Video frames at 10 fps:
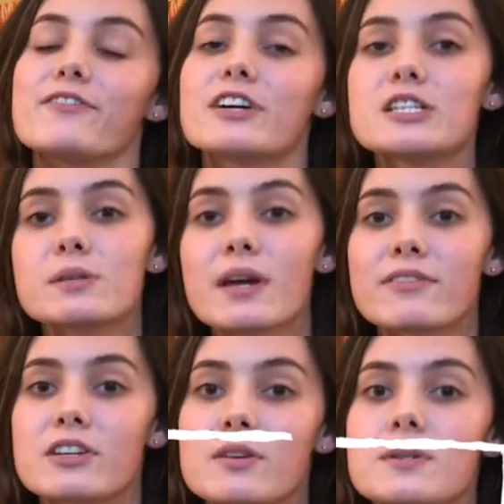first what you have
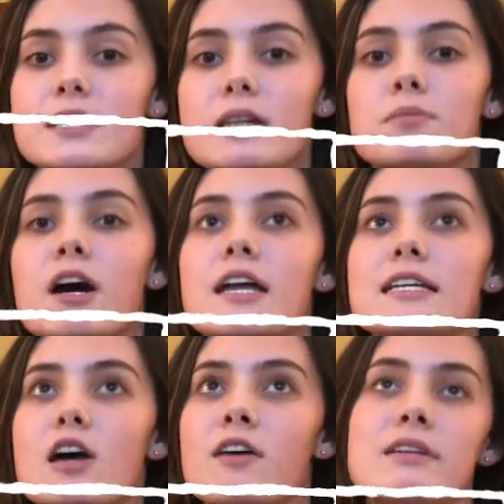to do with study abroad
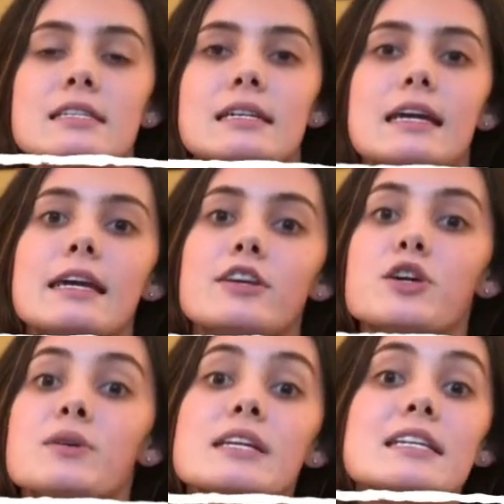is obviously either
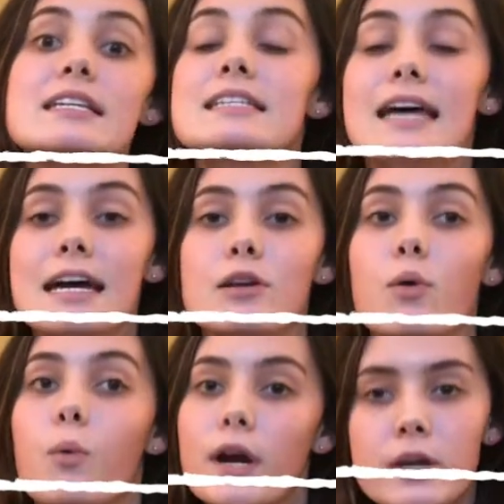you need to decide
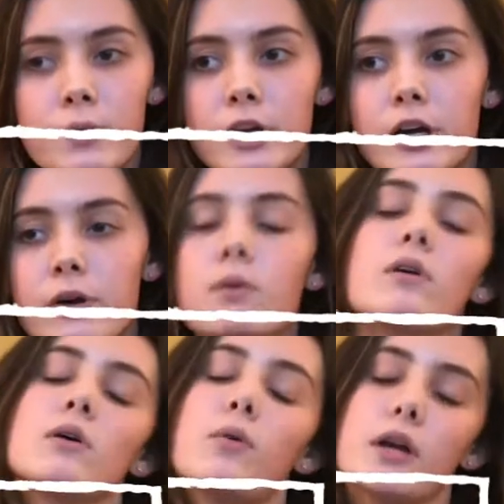where you want to go
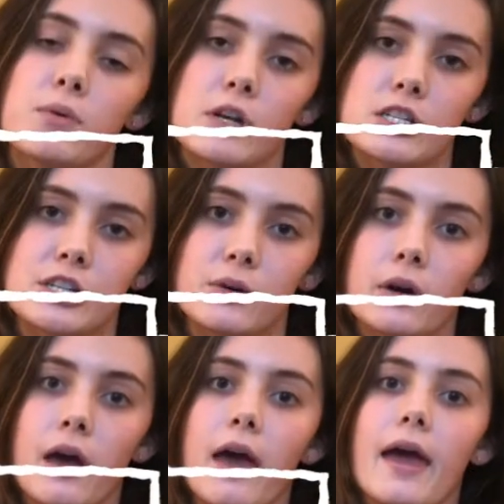or what you want to do.
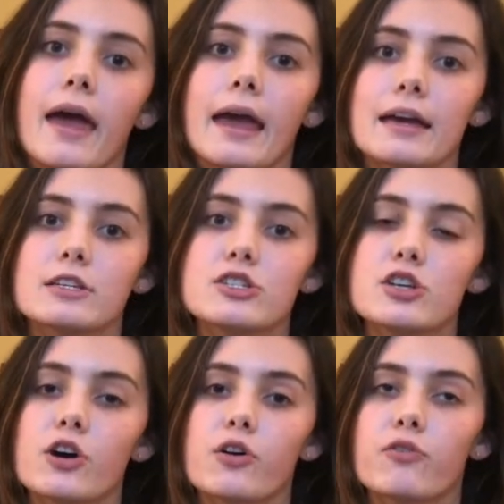And
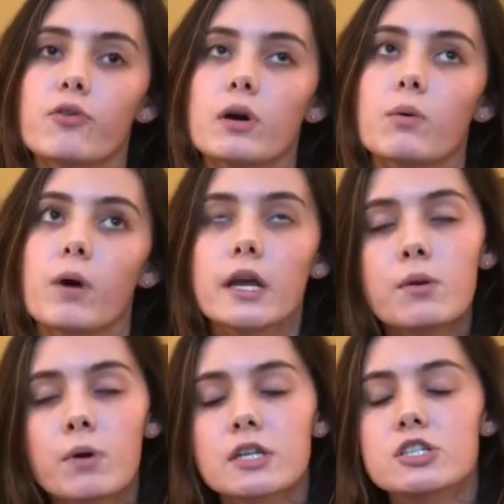so for what you
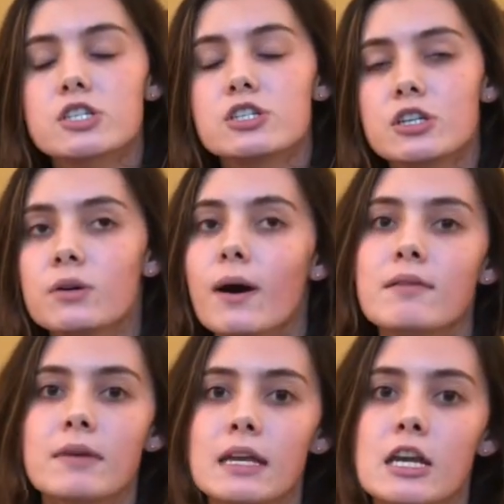want to do,
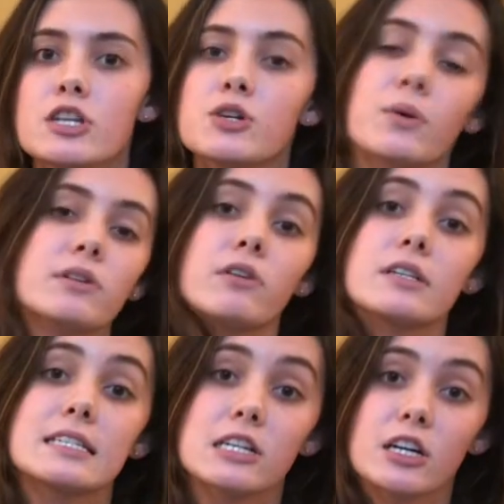do you want to
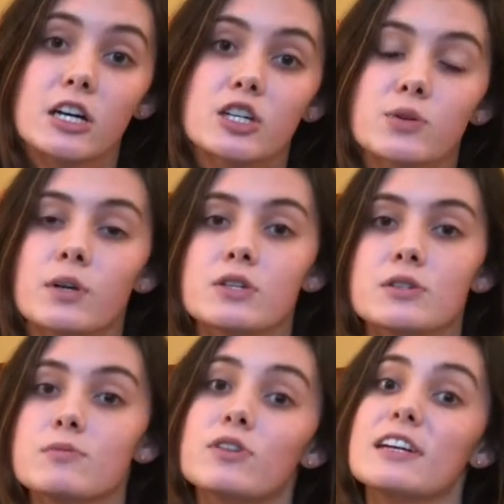volunteer? Do you want to do
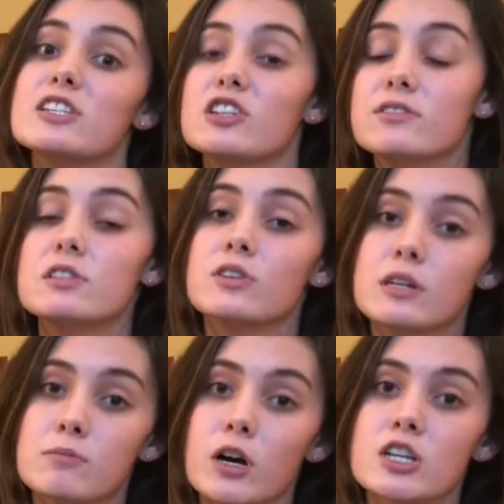some sort of like service
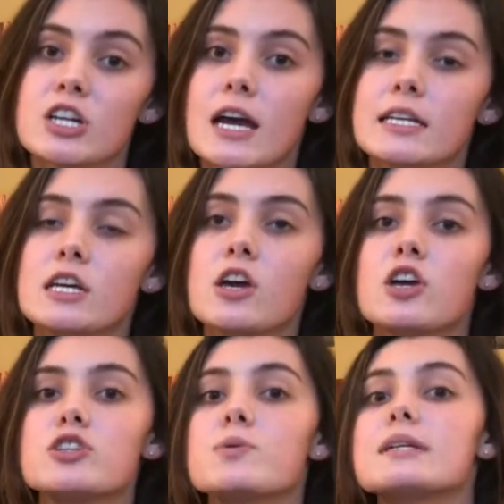learning project?
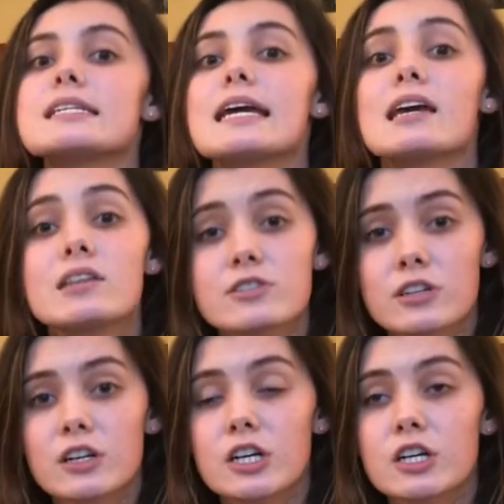Do you want to
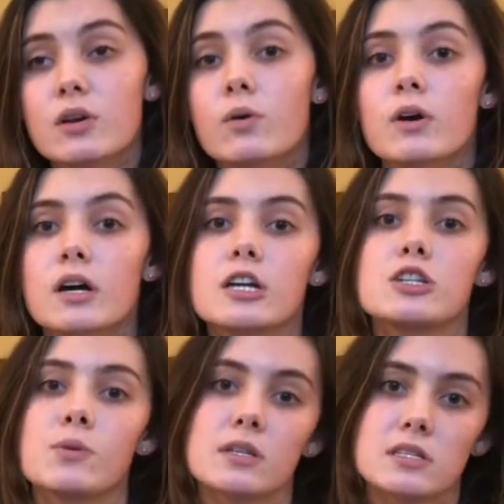intern, or do
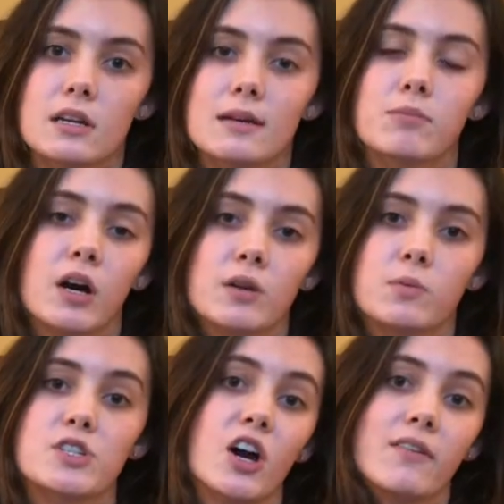you want to study abroad,
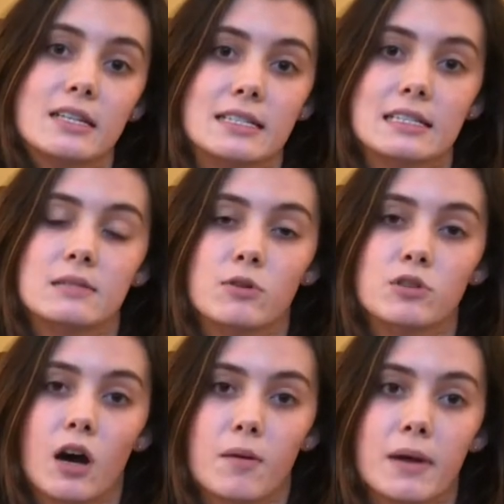which obviously is the most
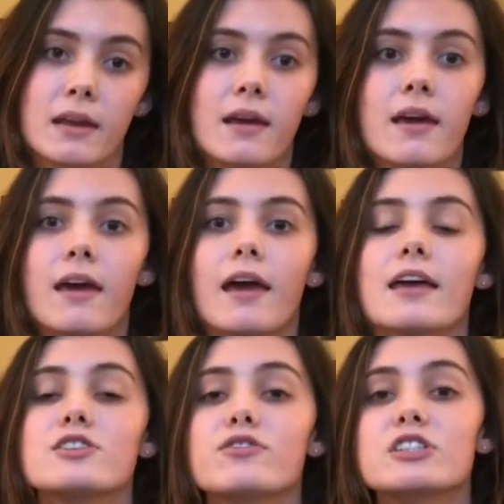common.
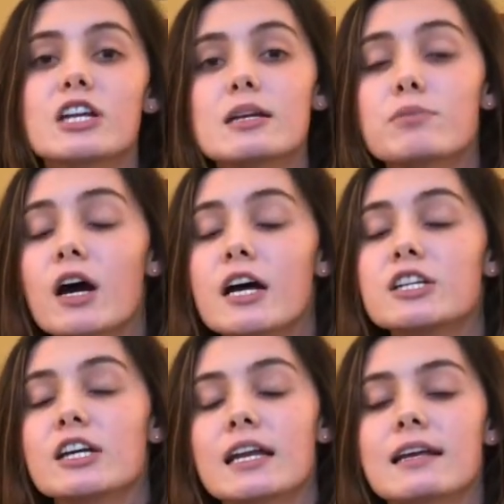And so for study abroad,
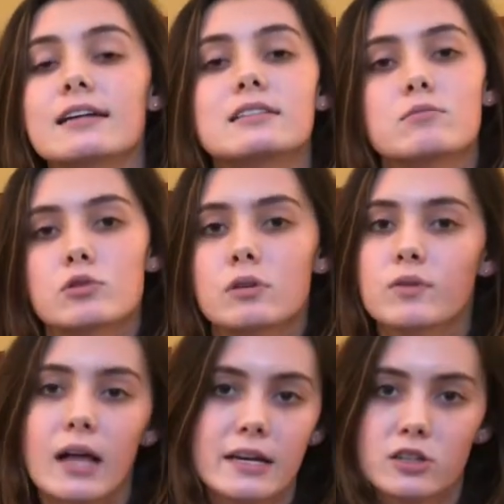you're getting like some sort of
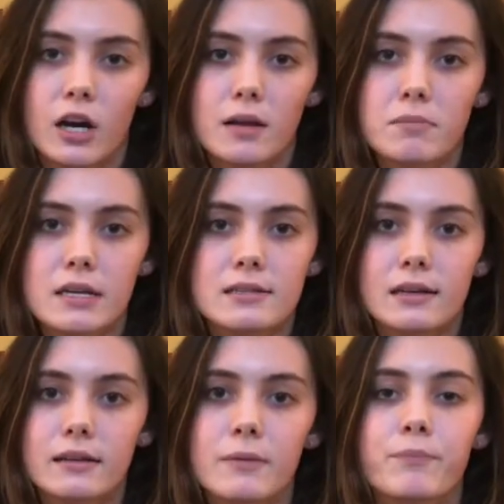class credit
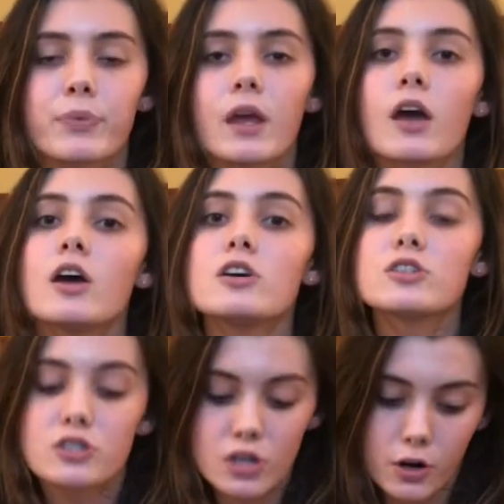basically.
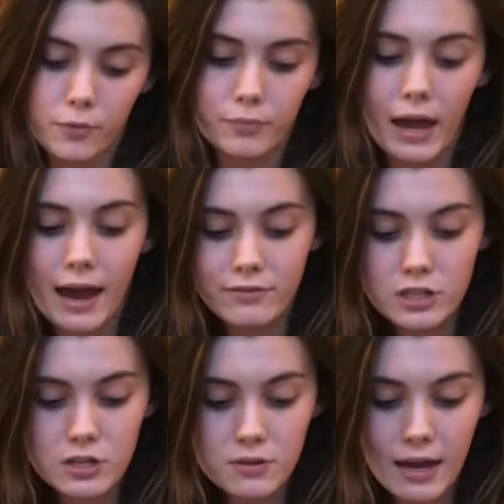So after
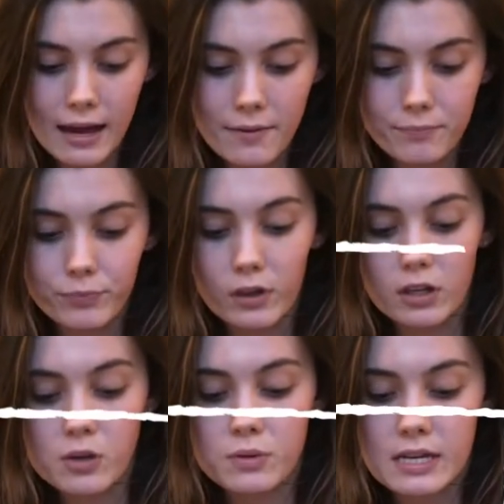you do that,
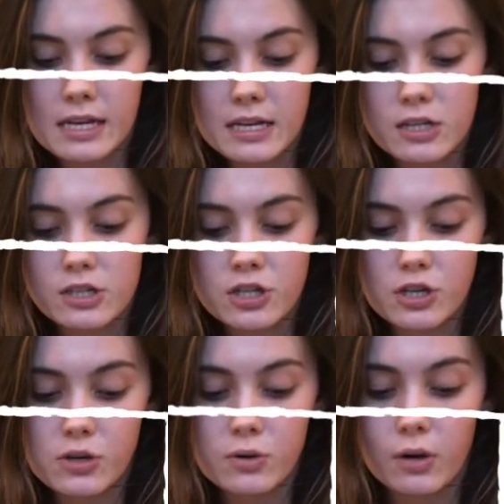you need
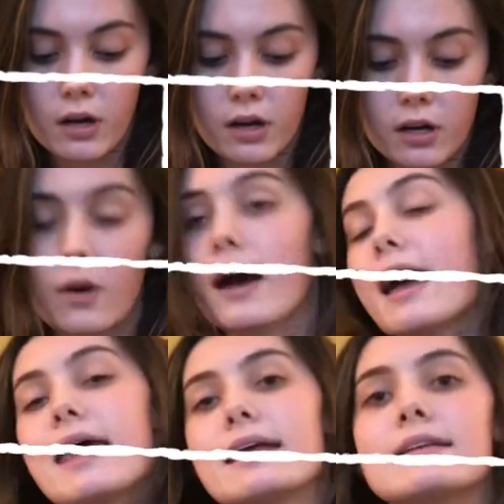to go
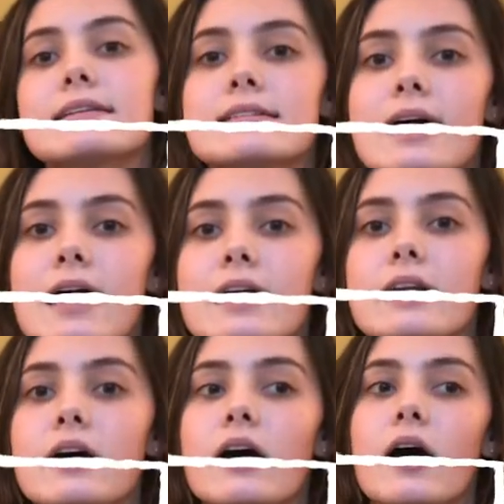ahead and decide
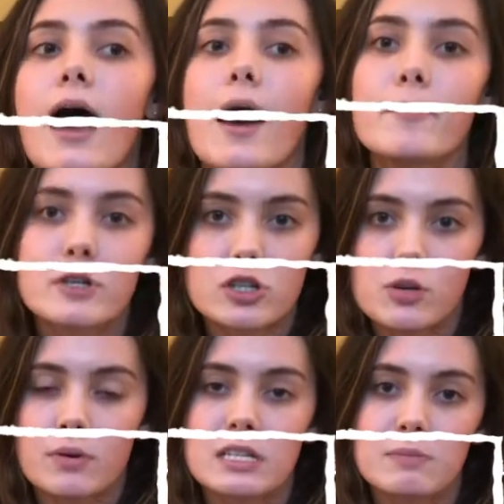how much do you
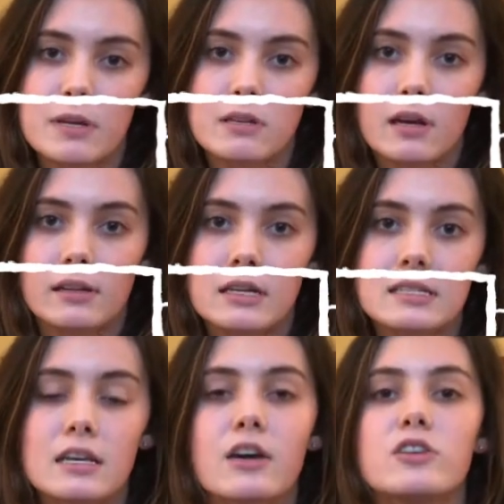want to spend on this.
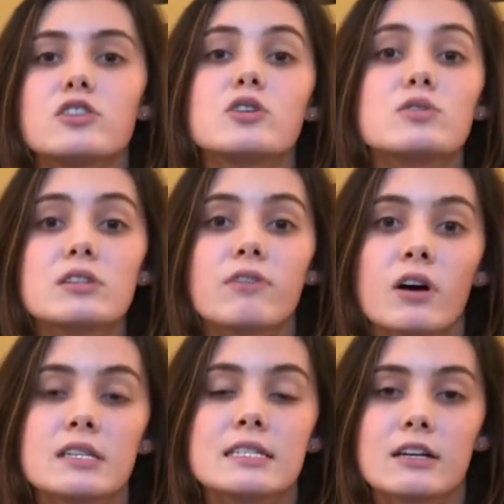So usually
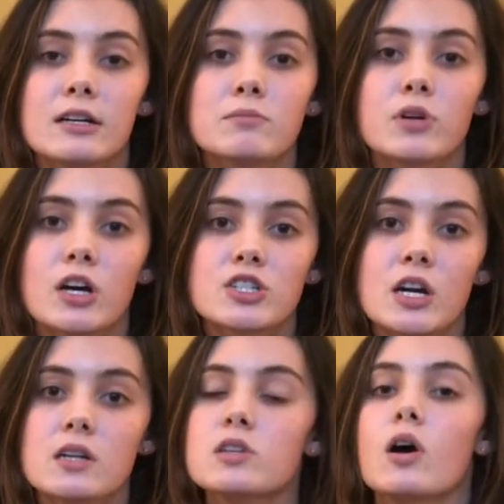volunteering
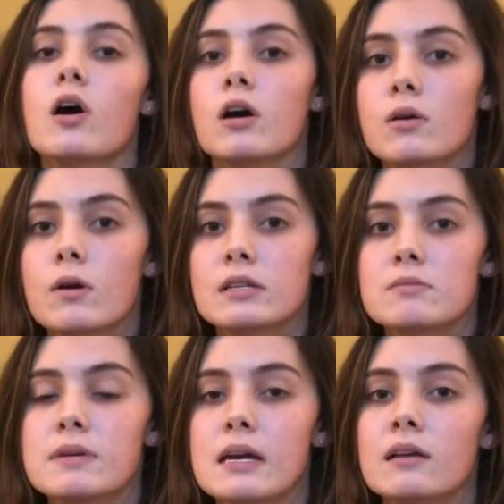projects are going to
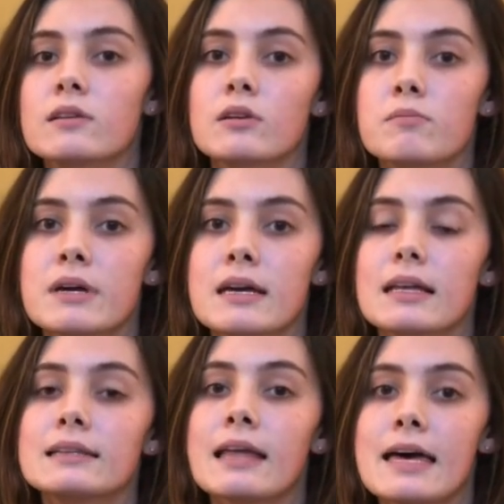be a little bit
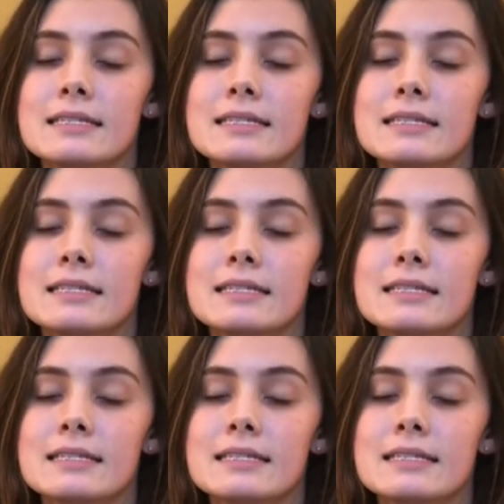less